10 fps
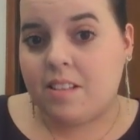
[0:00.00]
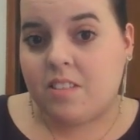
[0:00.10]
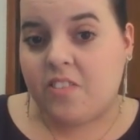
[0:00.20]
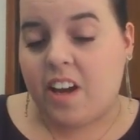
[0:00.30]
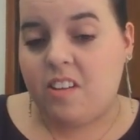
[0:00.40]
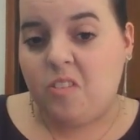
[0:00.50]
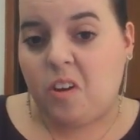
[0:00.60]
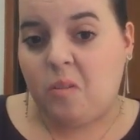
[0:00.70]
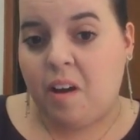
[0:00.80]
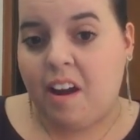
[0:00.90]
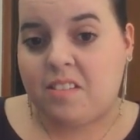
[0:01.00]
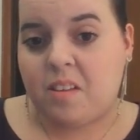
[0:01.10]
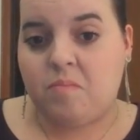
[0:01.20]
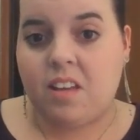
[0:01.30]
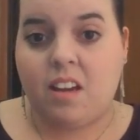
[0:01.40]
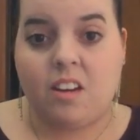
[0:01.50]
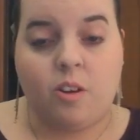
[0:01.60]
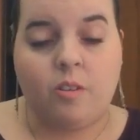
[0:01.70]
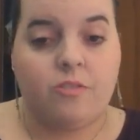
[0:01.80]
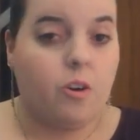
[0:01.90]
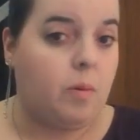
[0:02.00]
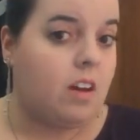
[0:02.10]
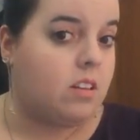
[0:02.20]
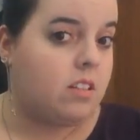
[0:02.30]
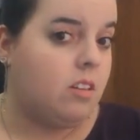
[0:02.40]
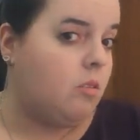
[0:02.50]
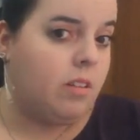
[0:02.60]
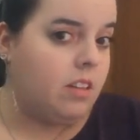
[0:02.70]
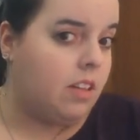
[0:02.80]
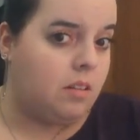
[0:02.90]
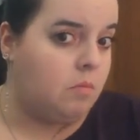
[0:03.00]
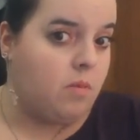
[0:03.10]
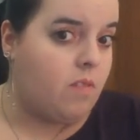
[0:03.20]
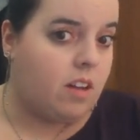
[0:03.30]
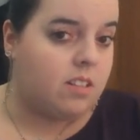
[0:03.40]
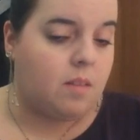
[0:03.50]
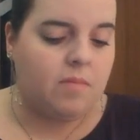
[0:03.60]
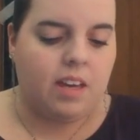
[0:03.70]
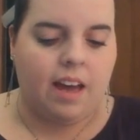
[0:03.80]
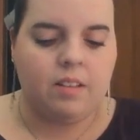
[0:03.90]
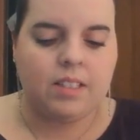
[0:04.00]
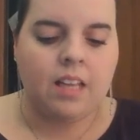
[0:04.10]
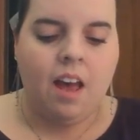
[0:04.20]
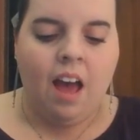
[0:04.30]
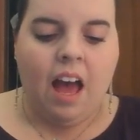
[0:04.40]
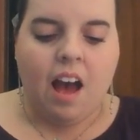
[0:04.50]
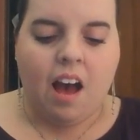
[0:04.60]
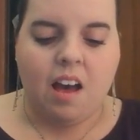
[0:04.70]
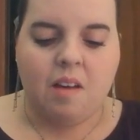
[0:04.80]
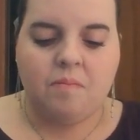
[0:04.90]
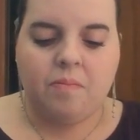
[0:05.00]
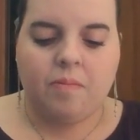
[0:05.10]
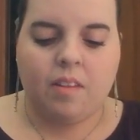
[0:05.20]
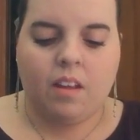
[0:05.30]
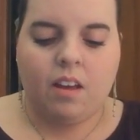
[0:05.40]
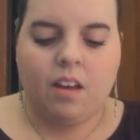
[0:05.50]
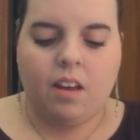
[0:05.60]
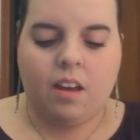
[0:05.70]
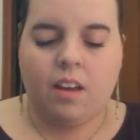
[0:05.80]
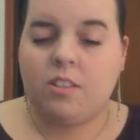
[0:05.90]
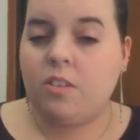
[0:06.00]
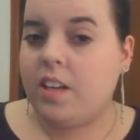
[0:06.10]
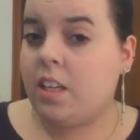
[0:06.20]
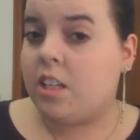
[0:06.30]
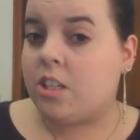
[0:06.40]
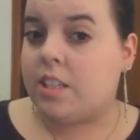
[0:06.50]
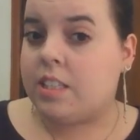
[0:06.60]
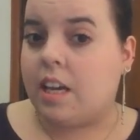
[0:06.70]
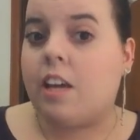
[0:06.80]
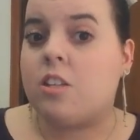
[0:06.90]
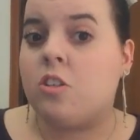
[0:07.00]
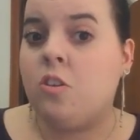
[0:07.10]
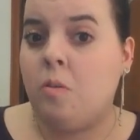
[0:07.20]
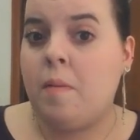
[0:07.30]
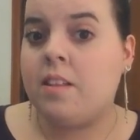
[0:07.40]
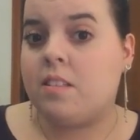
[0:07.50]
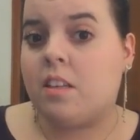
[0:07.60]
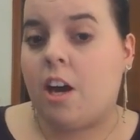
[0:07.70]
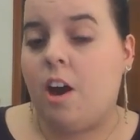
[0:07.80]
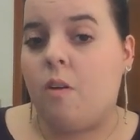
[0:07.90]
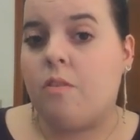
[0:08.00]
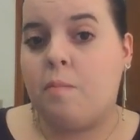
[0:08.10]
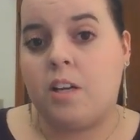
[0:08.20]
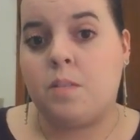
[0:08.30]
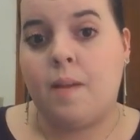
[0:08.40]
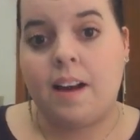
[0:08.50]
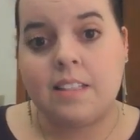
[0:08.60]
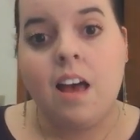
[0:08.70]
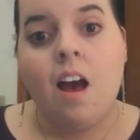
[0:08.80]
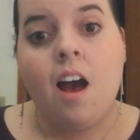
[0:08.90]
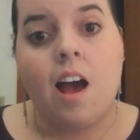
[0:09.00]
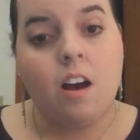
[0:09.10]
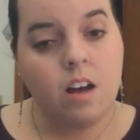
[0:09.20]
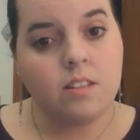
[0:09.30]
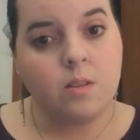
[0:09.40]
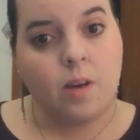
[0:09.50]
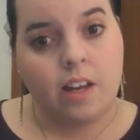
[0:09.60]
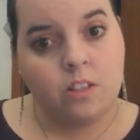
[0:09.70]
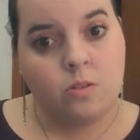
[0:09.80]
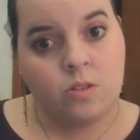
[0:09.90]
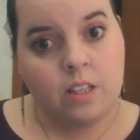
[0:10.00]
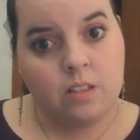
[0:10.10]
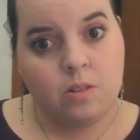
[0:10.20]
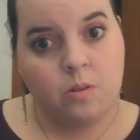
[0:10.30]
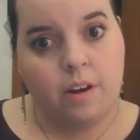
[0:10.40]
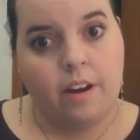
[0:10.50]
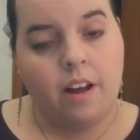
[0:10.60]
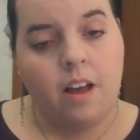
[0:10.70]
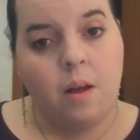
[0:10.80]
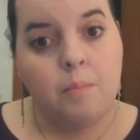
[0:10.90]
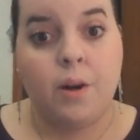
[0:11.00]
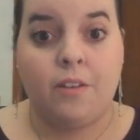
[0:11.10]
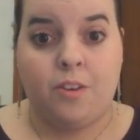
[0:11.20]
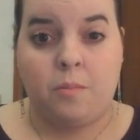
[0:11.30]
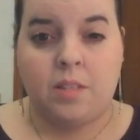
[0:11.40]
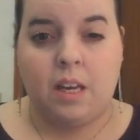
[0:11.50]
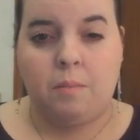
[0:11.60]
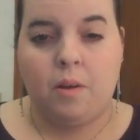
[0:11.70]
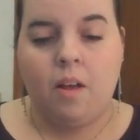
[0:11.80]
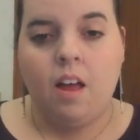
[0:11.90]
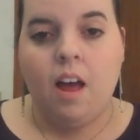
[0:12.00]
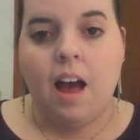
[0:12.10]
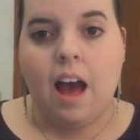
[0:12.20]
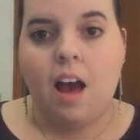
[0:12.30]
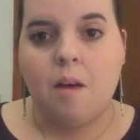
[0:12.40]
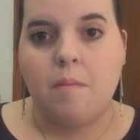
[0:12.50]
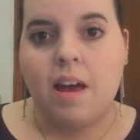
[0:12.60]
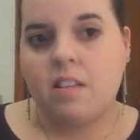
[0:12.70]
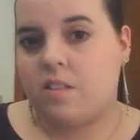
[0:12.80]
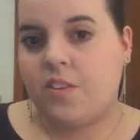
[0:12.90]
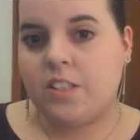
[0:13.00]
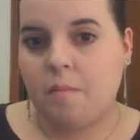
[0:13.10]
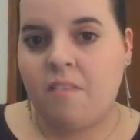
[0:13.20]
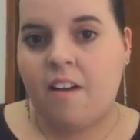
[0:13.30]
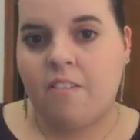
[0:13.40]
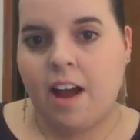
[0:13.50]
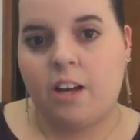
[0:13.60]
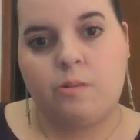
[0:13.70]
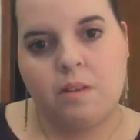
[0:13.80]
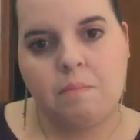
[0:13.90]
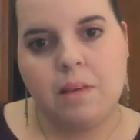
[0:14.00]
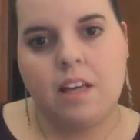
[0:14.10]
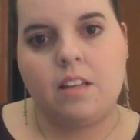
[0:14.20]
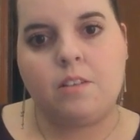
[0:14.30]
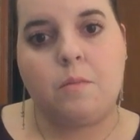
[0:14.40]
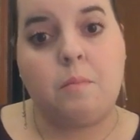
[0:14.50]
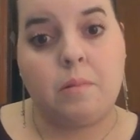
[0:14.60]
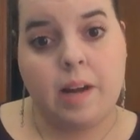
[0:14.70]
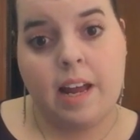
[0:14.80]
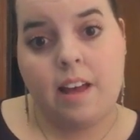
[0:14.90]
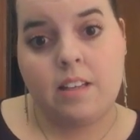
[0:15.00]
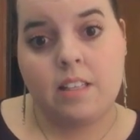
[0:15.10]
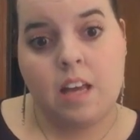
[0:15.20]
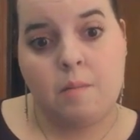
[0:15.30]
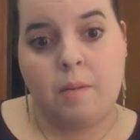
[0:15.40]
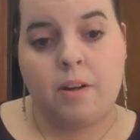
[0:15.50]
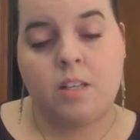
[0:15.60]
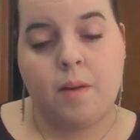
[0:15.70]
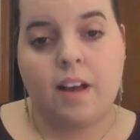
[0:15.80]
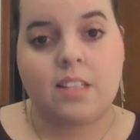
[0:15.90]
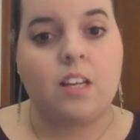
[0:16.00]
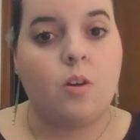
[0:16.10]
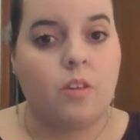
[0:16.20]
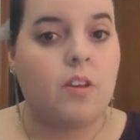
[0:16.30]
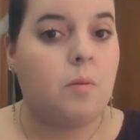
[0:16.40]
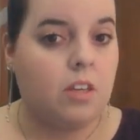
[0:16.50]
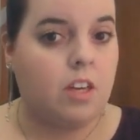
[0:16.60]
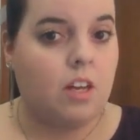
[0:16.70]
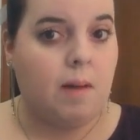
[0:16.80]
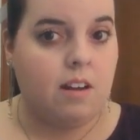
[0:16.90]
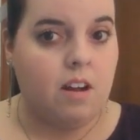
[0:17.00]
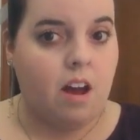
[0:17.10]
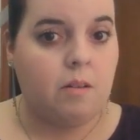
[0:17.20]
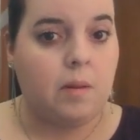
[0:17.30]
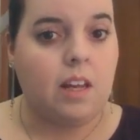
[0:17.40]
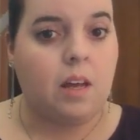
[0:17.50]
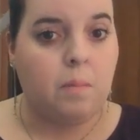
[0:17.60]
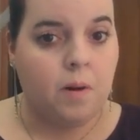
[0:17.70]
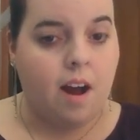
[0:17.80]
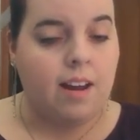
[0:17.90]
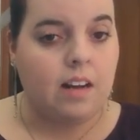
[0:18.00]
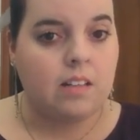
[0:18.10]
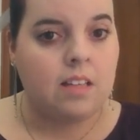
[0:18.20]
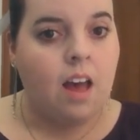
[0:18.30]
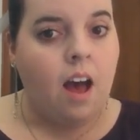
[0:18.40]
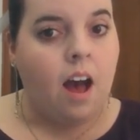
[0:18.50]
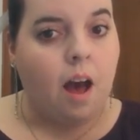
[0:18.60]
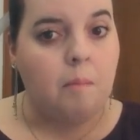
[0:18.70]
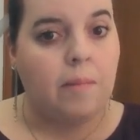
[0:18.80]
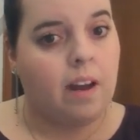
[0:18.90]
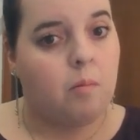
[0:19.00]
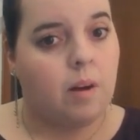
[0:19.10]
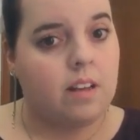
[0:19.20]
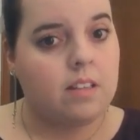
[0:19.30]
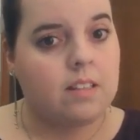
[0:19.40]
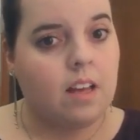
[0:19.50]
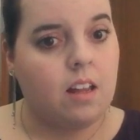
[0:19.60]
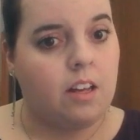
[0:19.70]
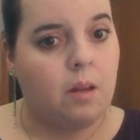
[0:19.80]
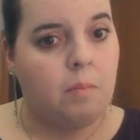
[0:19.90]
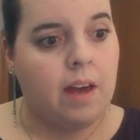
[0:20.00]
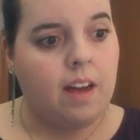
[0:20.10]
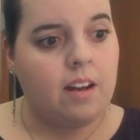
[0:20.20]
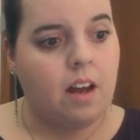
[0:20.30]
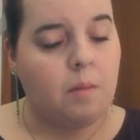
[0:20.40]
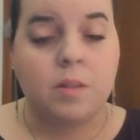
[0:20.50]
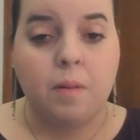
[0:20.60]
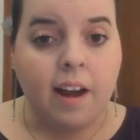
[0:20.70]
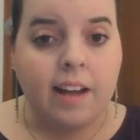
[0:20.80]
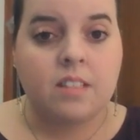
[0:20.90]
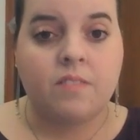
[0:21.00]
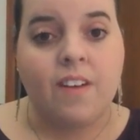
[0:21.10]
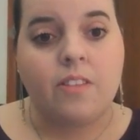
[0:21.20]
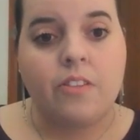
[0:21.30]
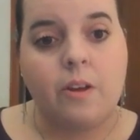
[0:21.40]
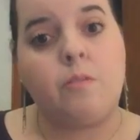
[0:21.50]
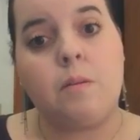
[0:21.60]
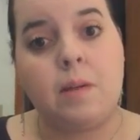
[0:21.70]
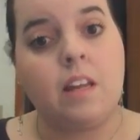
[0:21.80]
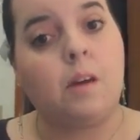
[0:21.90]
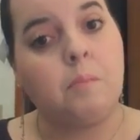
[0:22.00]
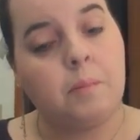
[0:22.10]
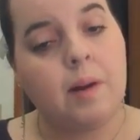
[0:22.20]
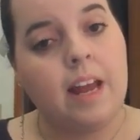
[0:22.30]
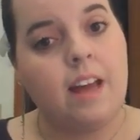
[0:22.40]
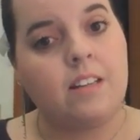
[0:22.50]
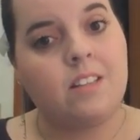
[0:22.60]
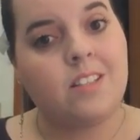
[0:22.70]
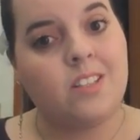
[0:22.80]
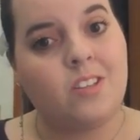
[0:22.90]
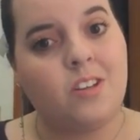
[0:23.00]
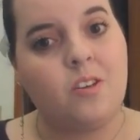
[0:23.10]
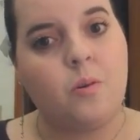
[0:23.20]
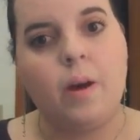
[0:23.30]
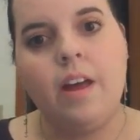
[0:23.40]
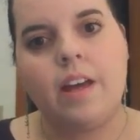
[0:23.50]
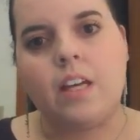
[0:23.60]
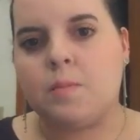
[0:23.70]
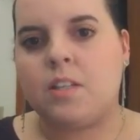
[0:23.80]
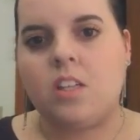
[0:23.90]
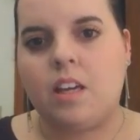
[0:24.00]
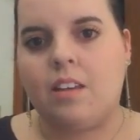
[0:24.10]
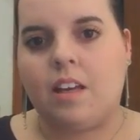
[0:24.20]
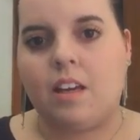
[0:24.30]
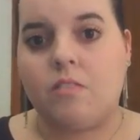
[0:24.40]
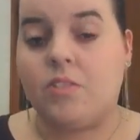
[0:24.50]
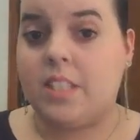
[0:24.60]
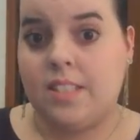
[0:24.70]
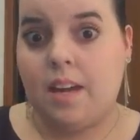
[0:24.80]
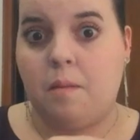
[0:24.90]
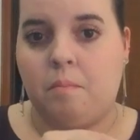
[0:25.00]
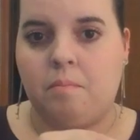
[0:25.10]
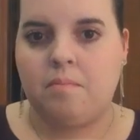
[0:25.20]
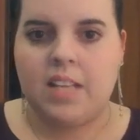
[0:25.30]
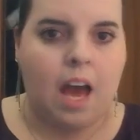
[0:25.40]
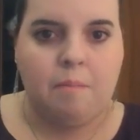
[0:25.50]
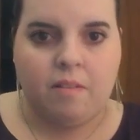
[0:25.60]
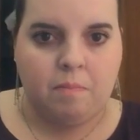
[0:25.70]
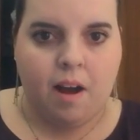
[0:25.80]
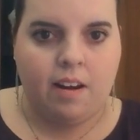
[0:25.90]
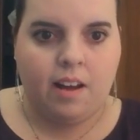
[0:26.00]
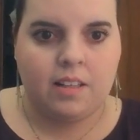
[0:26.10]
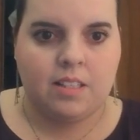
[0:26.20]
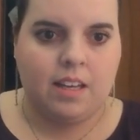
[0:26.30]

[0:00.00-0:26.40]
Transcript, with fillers: It's fun. You can wear something new for a week or two and then move on to something else. Um, I do find it interesting. Two months ago from Birchbox, I also got a Juicy Couture perfume sample. Um, and it's the first time I've ever had a repeat brand in my Birchbox. I know that they're really good about not repeating products, um, but I was a little bit um, surprised to find that they were repeating a brand too, especially in like the same type of product.